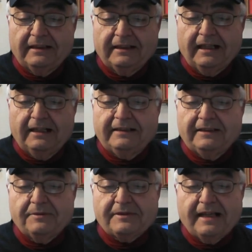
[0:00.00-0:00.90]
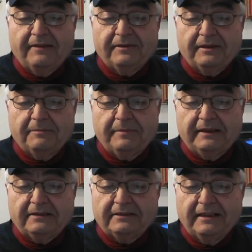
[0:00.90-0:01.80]
Conley was having a
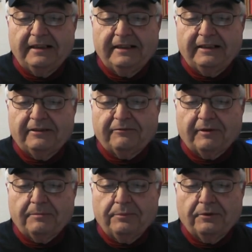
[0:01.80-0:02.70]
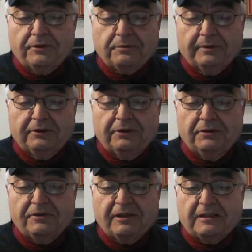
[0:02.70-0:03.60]
meal in the front porch when
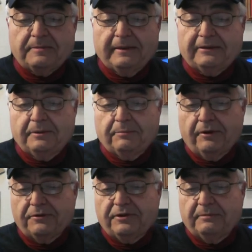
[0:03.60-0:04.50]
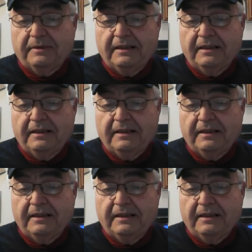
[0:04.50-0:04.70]
two suspects approached him.